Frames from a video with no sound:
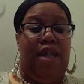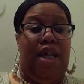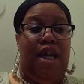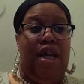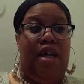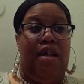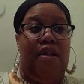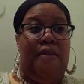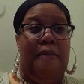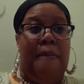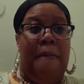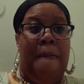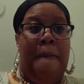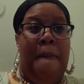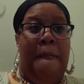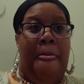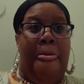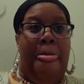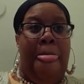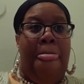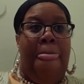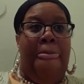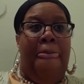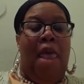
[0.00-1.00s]
that.
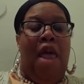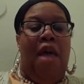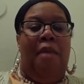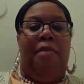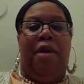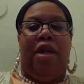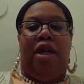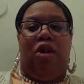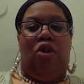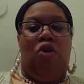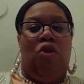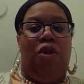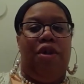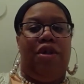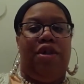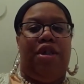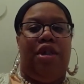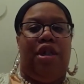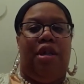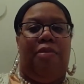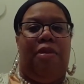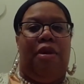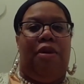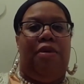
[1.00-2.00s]
But according to
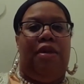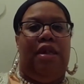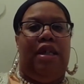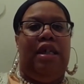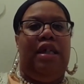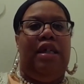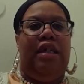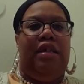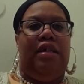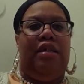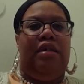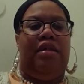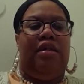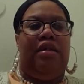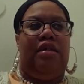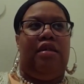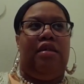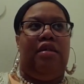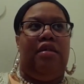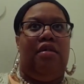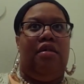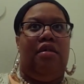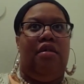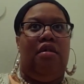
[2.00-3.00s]
the
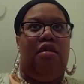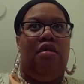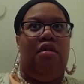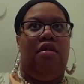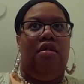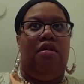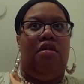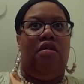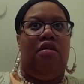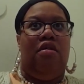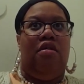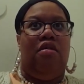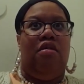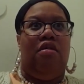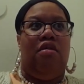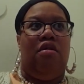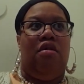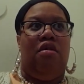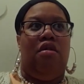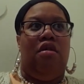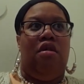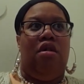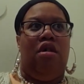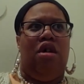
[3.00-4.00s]
police,
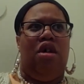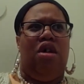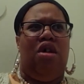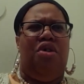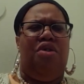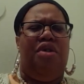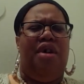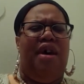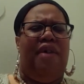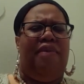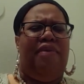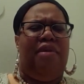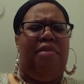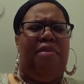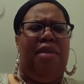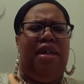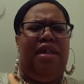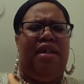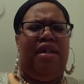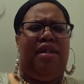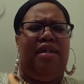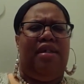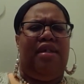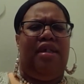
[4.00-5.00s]
you have to be
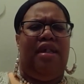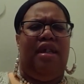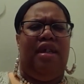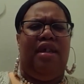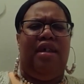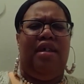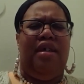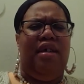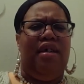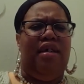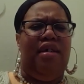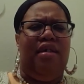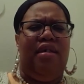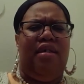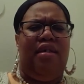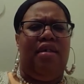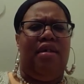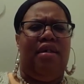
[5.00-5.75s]
a tenant.